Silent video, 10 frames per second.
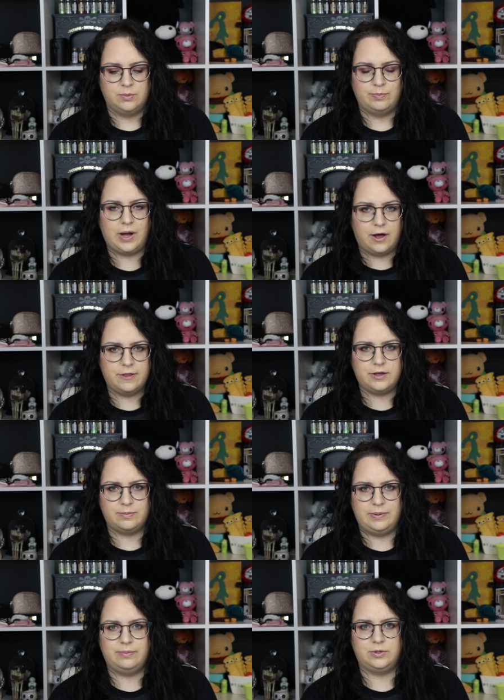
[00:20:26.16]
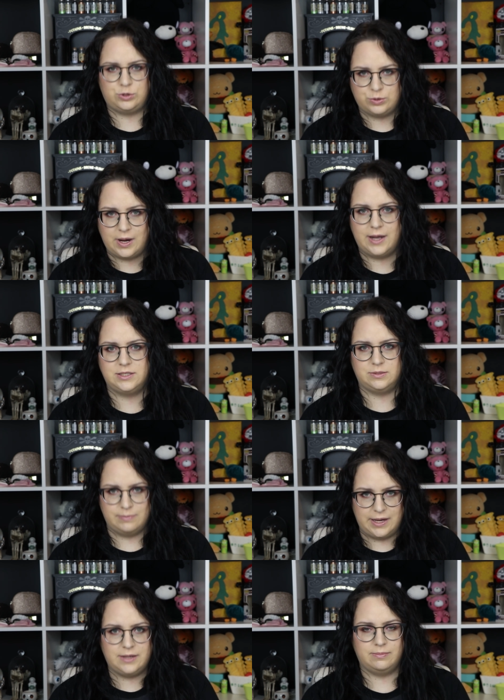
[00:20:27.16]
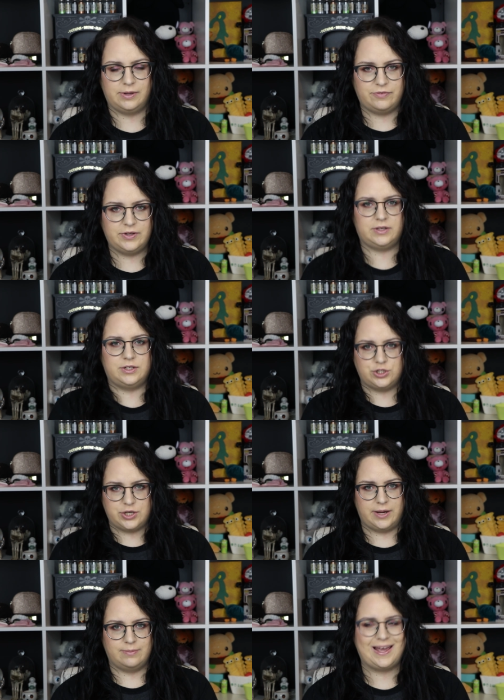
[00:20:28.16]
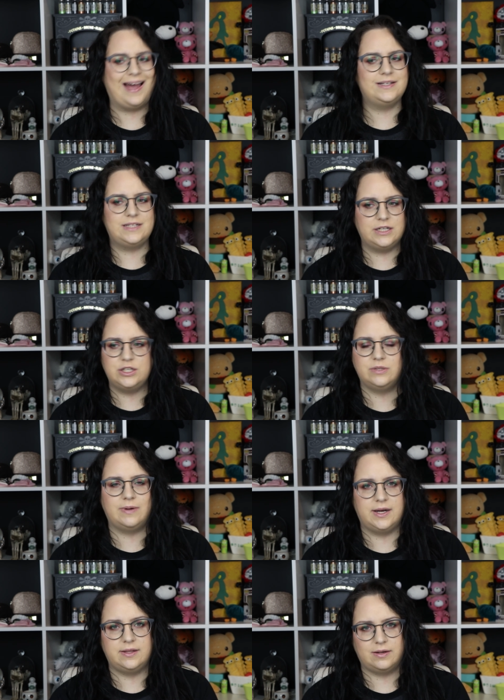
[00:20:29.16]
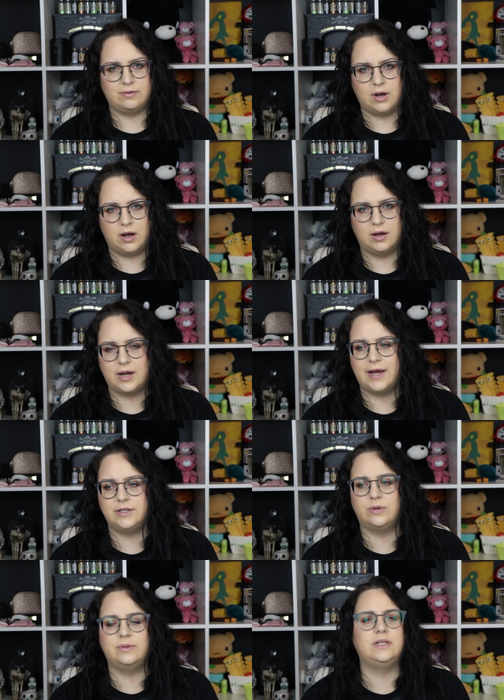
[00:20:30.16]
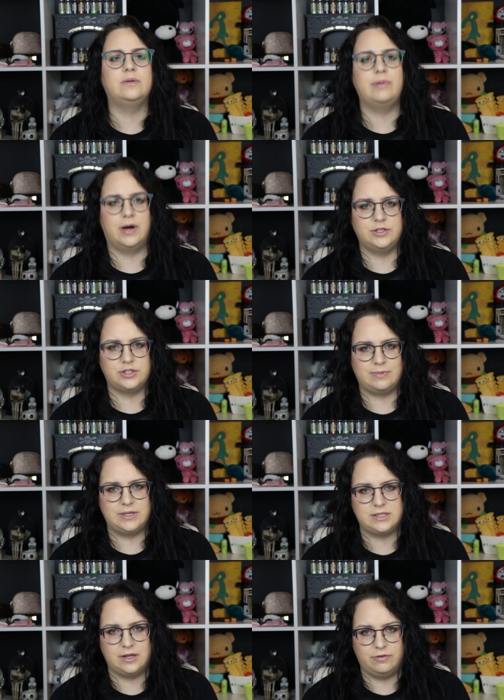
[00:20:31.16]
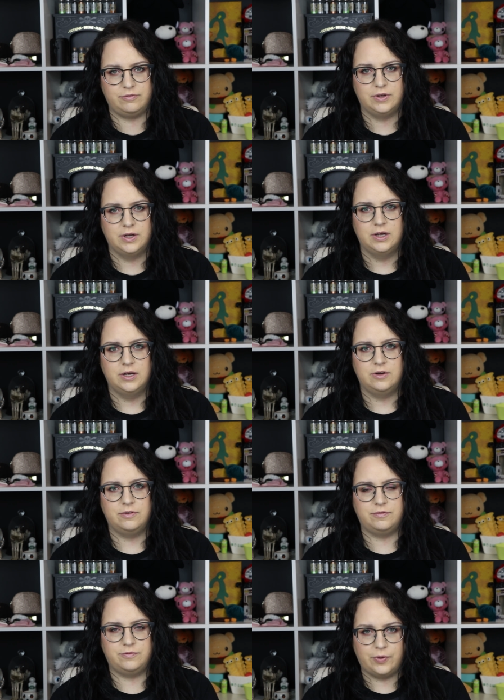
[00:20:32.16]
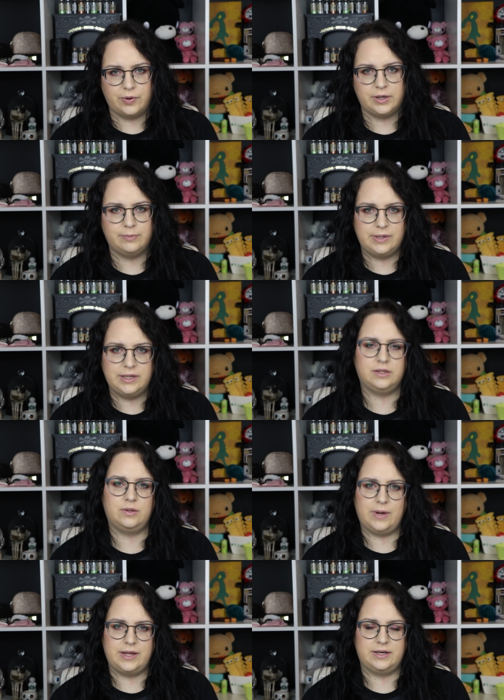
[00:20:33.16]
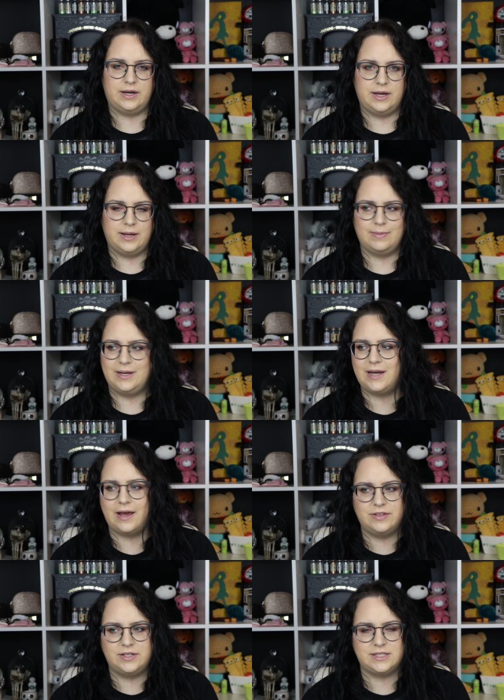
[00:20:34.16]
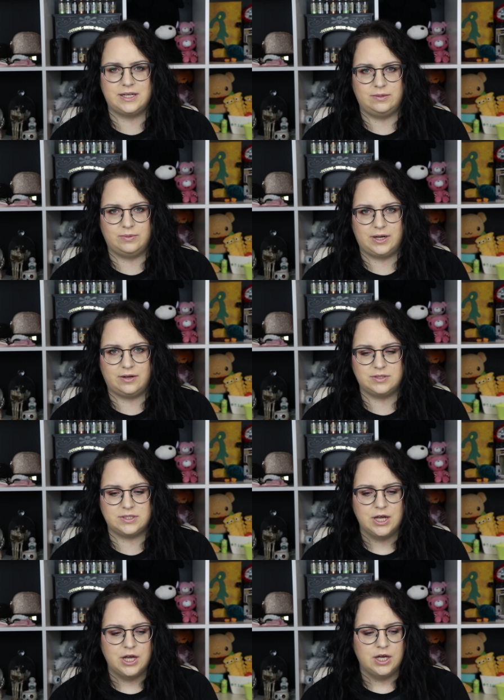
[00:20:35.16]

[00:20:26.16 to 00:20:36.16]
but other people try to make me feel ashamed. I didn't do anything wrong. I don't need to punish myself for being the way that I am, and neither does anyone else.